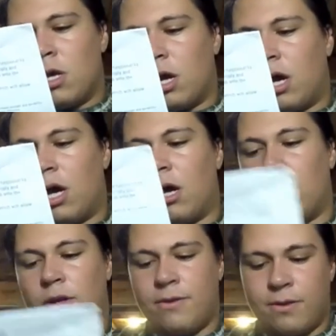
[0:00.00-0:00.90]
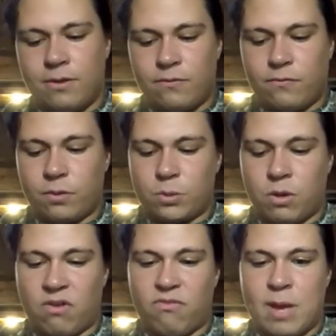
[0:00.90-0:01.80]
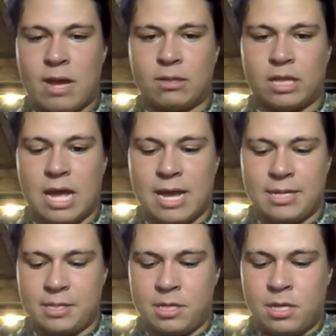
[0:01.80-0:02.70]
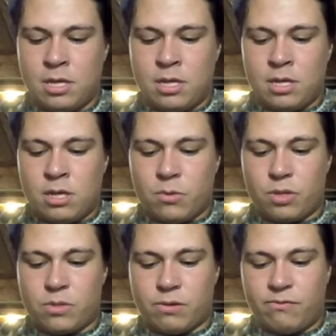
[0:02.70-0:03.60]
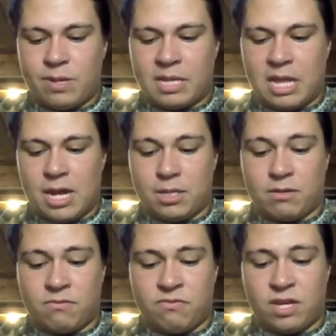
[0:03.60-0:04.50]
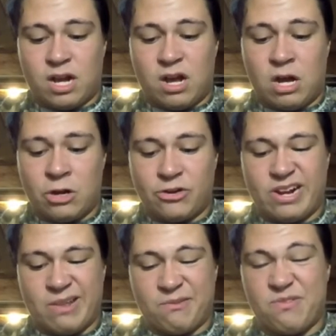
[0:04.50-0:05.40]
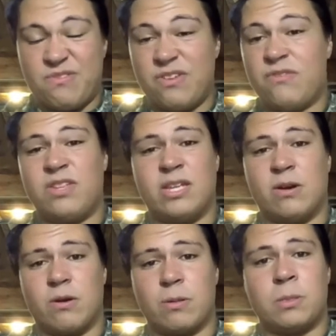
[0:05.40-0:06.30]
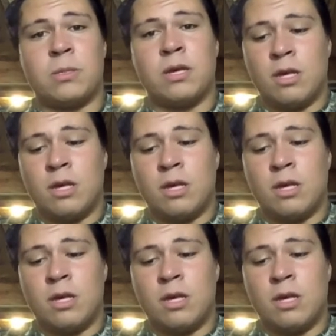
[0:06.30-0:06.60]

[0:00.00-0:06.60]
for 12-pound line, with 12-pound line you can fit 150 yards.